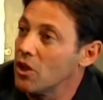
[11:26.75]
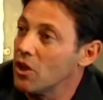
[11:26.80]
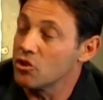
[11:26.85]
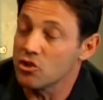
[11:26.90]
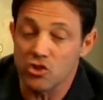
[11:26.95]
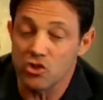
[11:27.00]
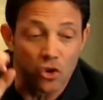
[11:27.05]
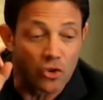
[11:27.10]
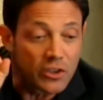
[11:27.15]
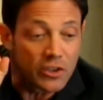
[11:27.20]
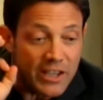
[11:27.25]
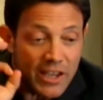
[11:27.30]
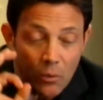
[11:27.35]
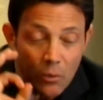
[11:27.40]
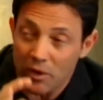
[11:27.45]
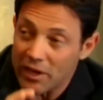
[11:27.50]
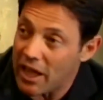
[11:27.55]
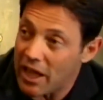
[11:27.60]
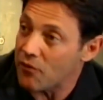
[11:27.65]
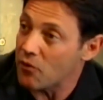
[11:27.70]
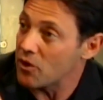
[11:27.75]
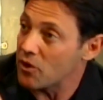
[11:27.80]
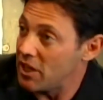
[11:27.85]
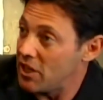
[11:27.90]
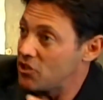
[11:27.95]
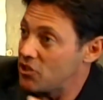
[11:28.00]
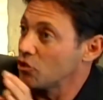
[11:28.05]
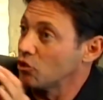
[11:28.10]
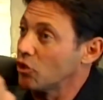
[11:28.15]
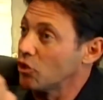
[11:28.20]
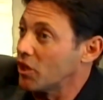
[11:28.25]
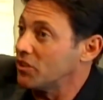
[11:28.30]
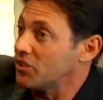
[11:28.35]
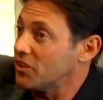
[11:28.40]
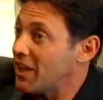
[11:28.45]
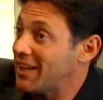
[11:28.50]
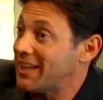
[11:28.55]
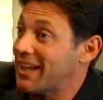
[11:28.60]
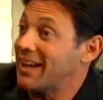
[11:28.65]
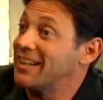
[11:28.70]
You're still going to hit whatever it is you're looking to
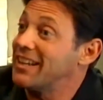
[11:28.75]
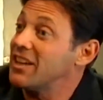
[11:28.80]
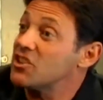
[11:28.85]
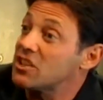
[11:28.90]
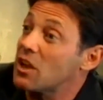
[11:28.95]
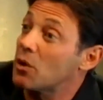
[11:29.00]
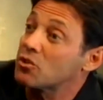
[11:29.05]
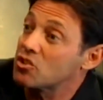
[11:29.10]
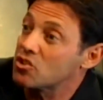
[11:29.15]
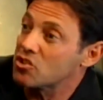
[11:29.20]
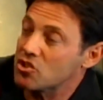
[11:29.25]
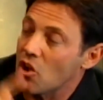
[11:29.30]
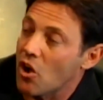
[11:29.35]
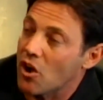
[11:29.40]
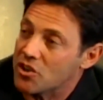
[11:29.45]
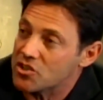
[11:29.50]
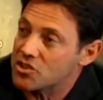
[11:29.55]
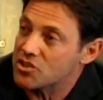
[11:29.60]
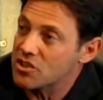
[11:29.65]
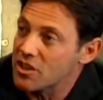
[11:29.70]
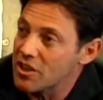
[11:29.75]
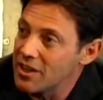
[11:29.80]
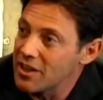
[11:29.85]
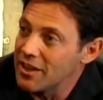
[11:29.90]
hit. And here's how it starts.